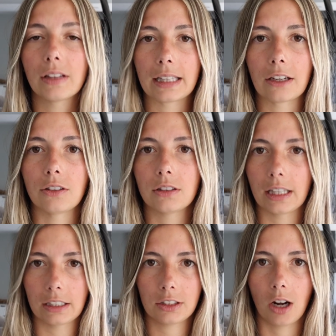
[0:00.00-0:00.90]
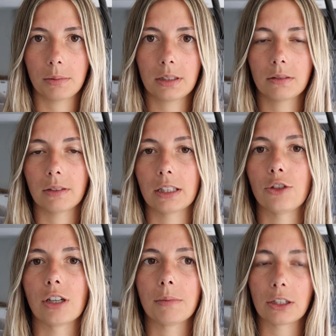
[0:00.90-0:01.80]
Like they stopped with the
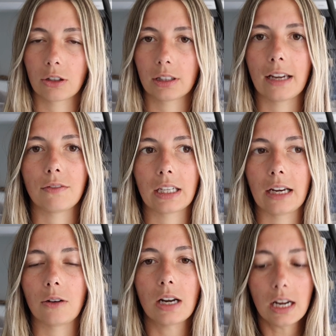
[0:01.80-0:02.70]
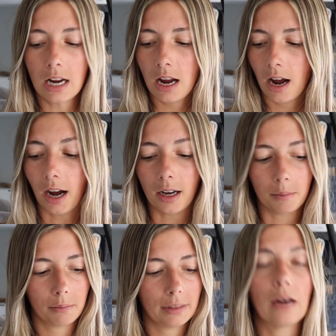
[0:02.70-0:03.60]
drip, they took the IV out.
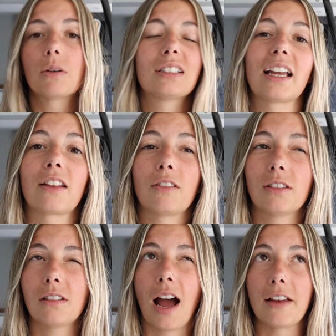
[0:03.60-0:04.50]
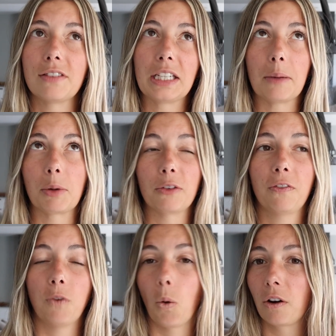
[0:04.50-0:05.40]
That was like IV number
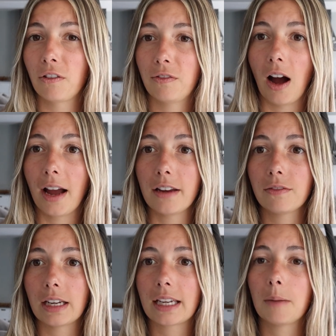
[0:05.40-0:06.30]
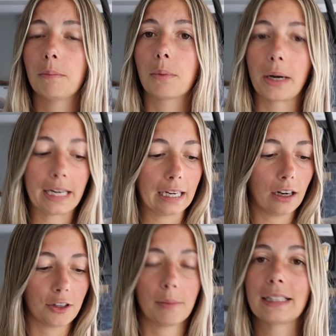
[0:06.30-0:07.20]
4 or 5. It kept breaking
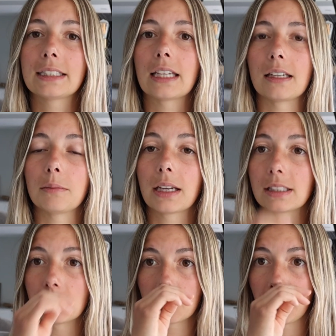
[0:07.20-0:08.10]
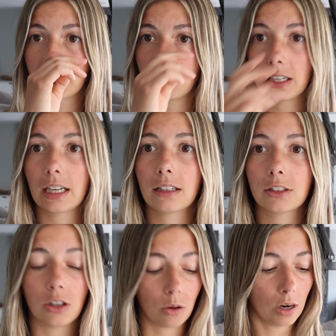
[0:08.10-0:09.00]
under my skin because I was breastfeeding.
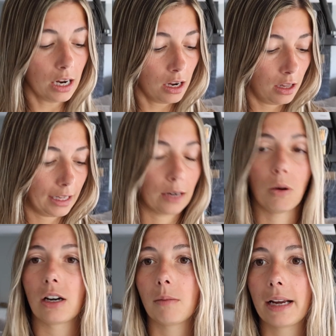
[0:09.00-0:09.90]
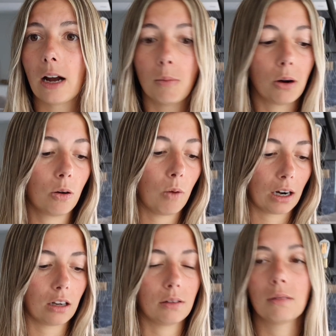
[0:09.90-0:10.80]
So they had one on my elbow, one
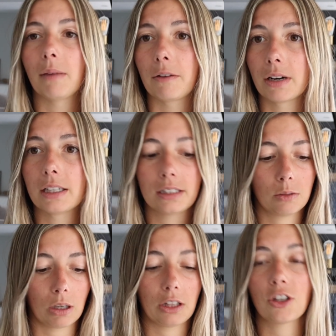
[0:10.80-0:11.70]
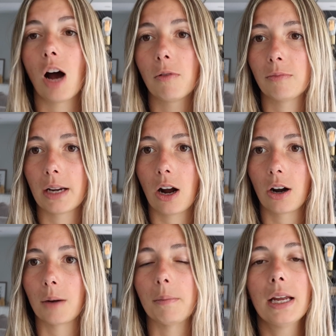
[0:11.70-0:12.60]
on my wrist, one on the top of my
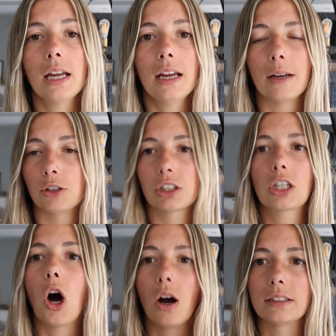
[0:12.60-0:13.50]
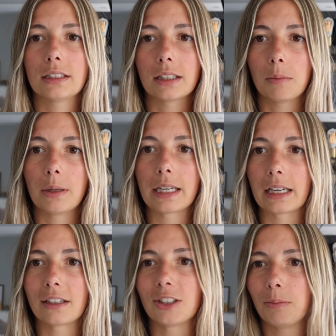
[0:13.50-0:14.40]
arm. It was just constantly
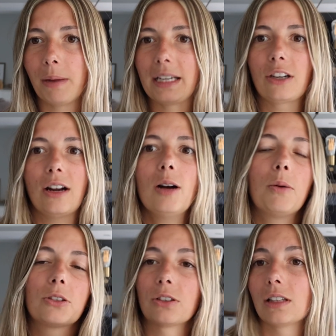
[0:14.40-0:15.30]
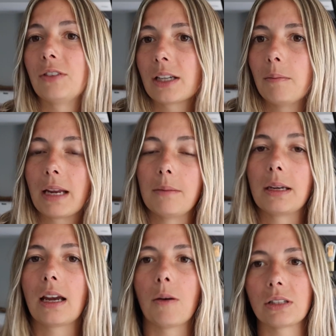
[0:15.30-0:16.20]
breaking because you're bending your elbows, you're lifting a
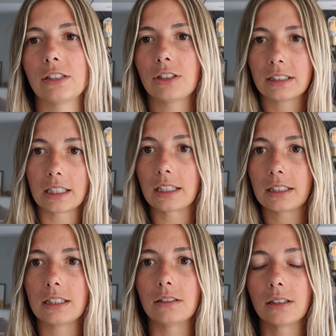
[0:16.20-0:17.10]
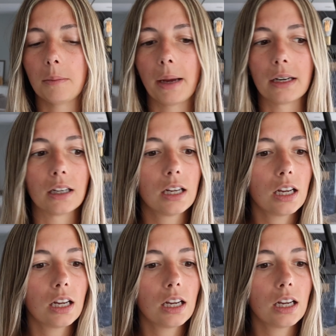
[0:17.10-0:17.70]
baby. I wasn't just sitting still in a bed.